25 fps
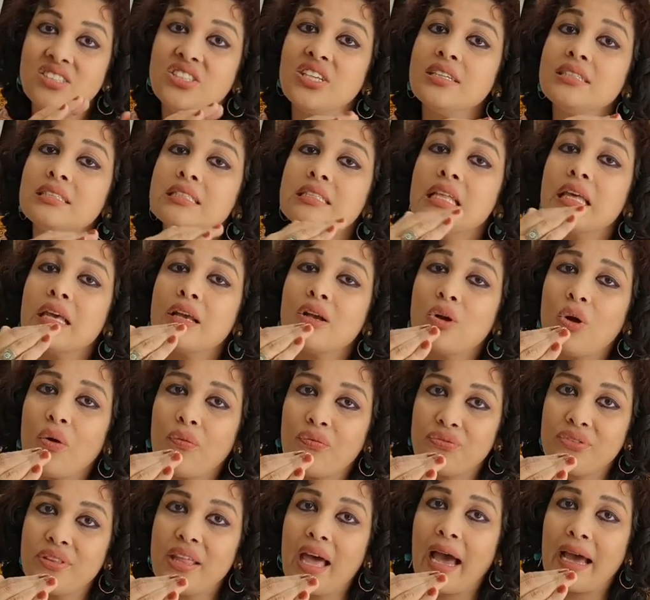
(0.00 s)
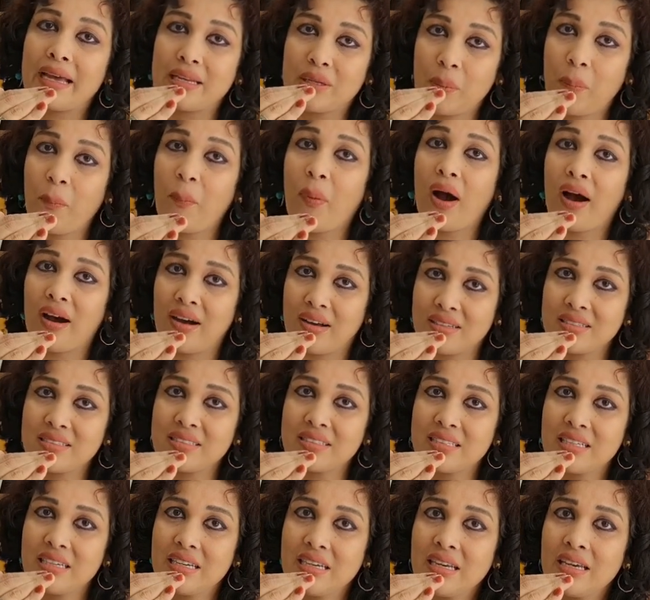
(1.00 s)
Just think of that
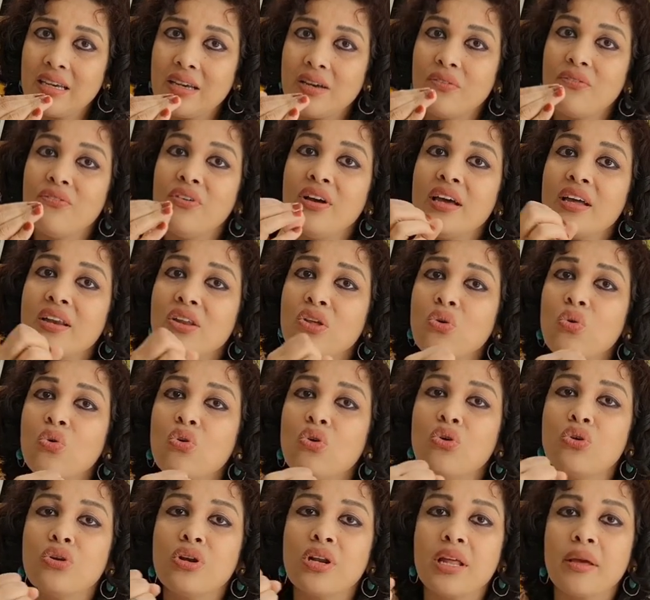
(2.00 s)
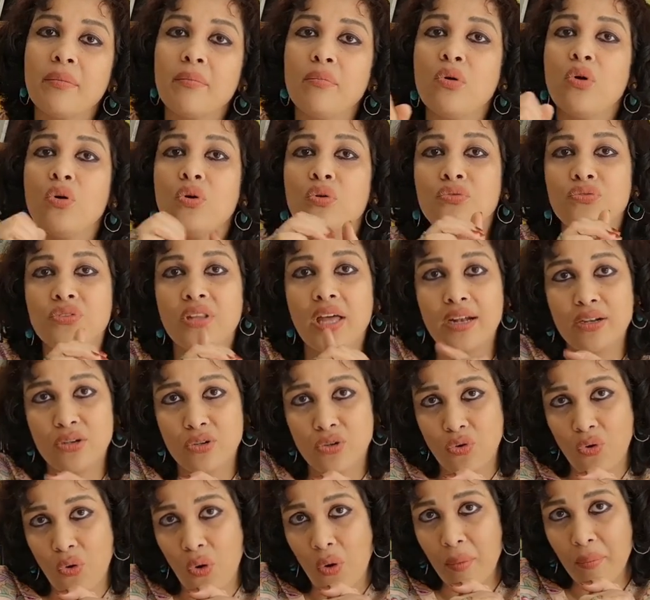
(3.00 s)
past where you could remove
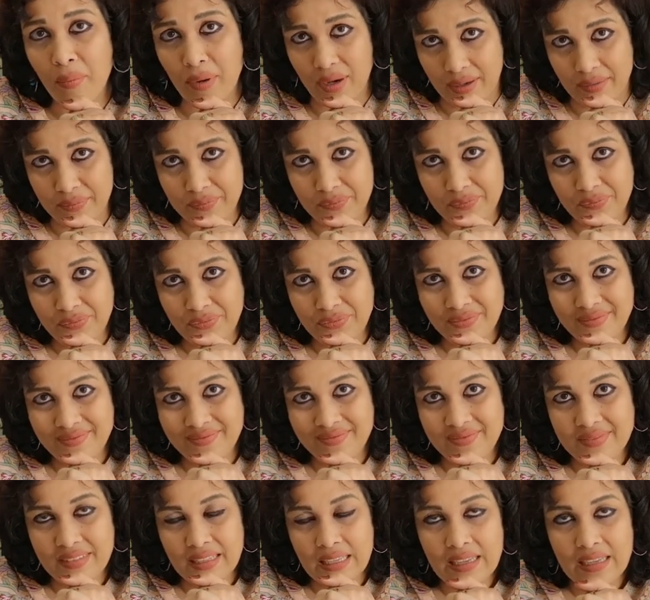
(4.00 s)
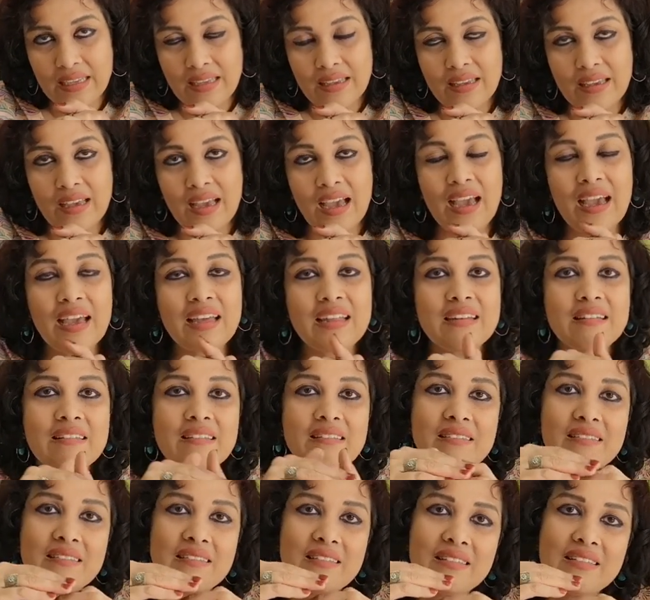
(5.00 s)
that trauma.
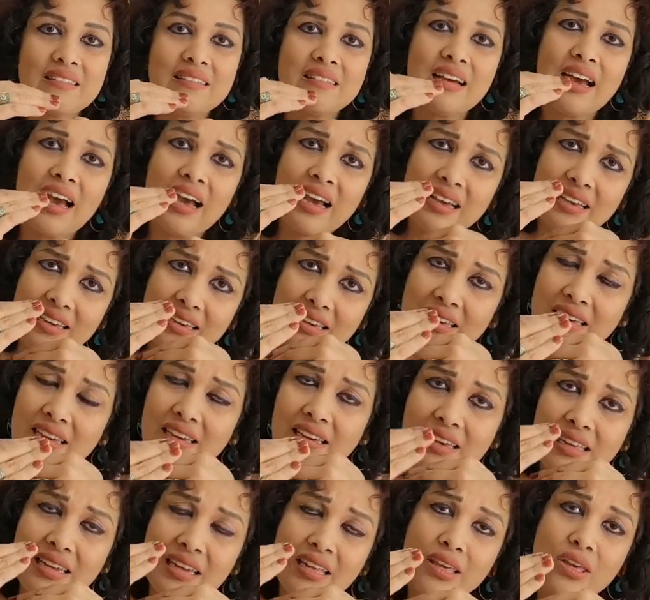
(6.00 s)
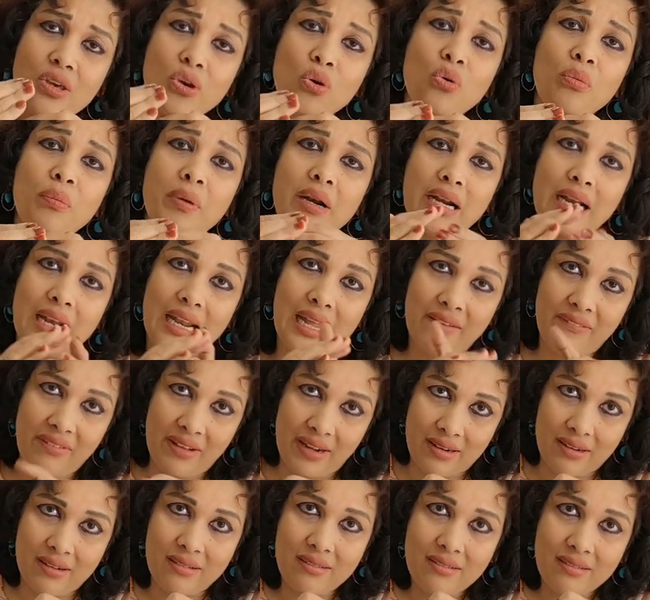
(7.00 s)
And in a human
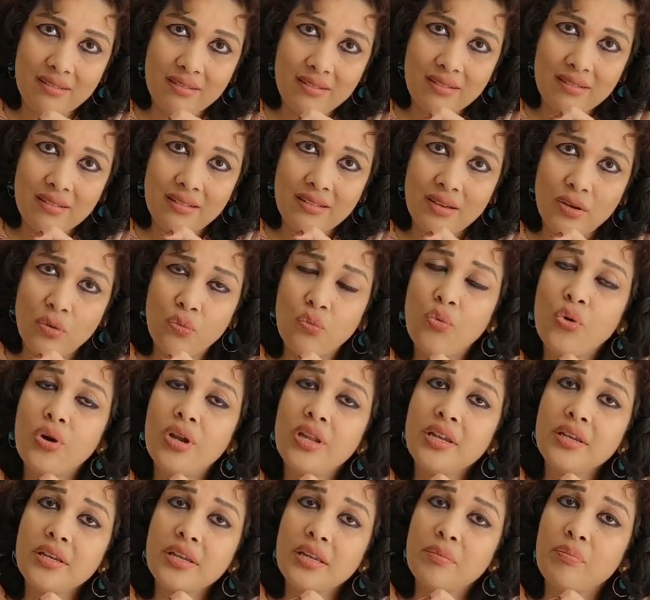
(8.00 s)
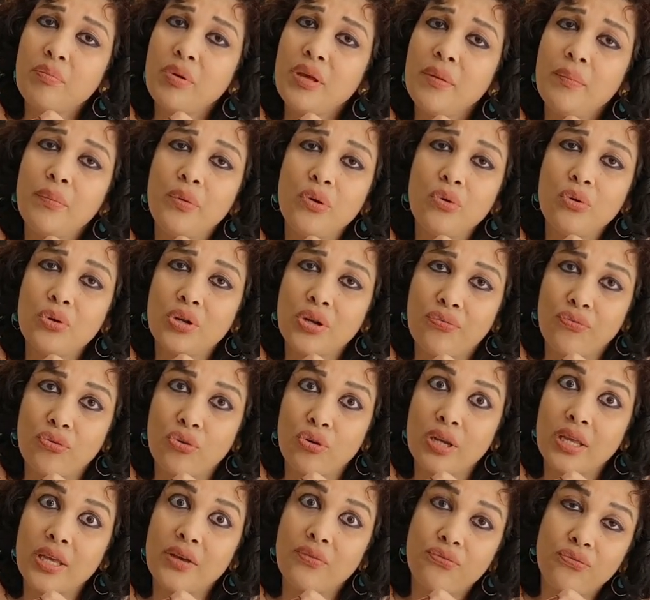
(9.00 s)
level, wouldn't it be
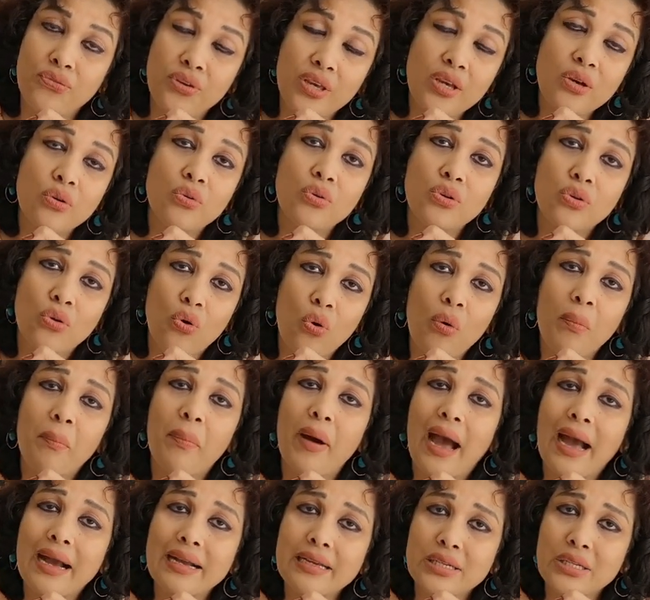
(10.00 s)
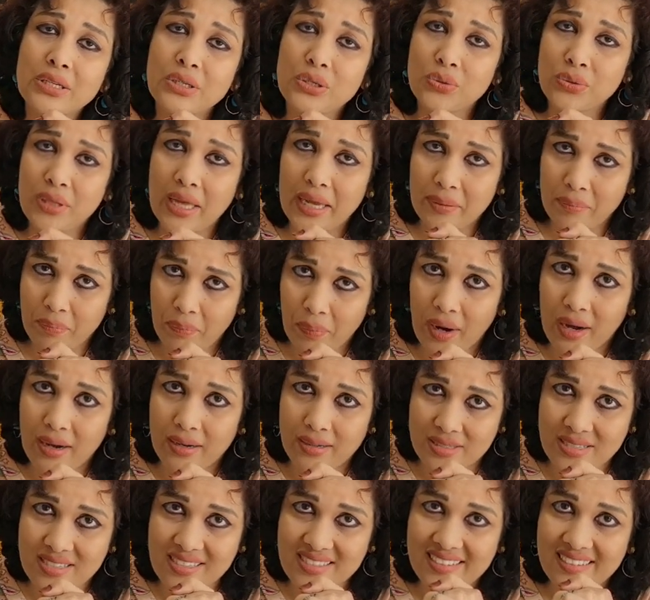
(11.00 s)
beautiful if we could go back into that
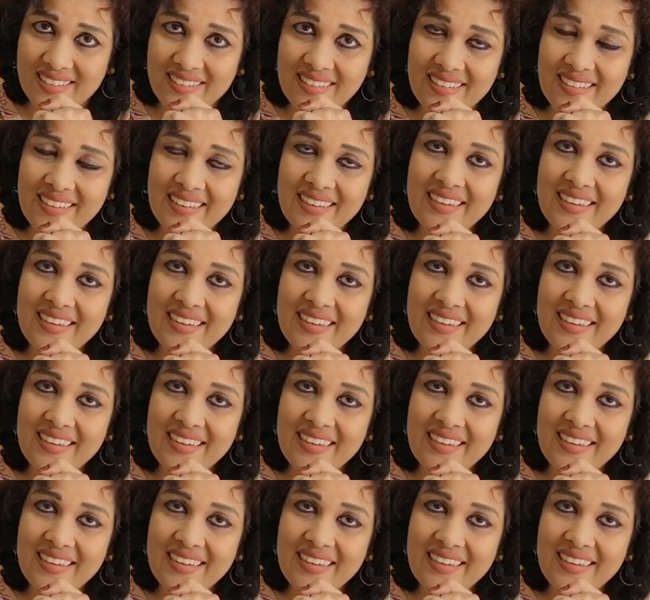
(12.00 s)
past,